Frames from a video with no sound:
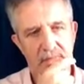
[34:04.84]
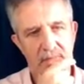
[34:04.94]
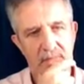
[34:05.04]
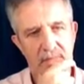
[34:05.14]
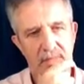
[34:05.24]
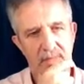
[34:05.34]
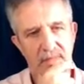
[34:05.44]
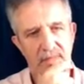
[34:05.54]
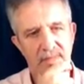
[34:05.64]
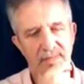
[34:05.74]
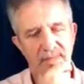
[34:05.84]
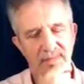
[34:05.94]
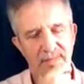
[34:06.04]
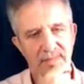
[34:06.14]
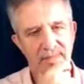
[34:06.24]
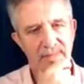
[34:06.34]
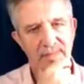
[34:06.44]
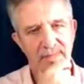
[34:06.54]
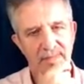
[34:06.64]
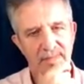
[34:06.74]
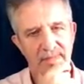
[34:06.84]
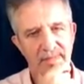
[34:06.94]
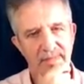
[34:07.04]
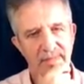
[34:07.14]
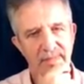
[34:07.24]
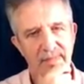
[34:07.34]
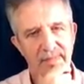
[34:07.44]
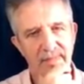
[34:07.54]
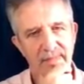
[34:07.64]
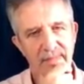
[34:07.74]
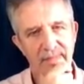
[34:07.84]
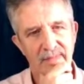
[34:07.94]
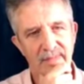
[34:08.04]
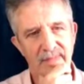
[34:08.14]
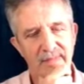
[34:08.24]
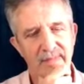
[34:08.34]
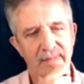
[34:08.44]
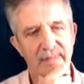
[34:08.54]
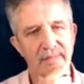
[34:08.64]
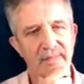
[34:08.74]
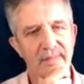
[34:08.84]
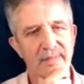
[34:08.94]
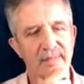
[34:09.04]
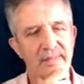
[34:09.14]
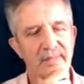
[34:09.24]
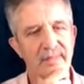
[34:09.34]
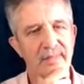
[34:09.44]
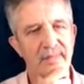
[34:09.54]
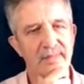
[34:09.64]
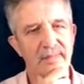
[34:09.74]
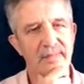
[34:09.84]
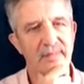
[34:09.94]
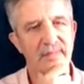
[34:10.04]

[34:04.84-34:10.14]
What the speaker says: No words are spoken by the person on screen.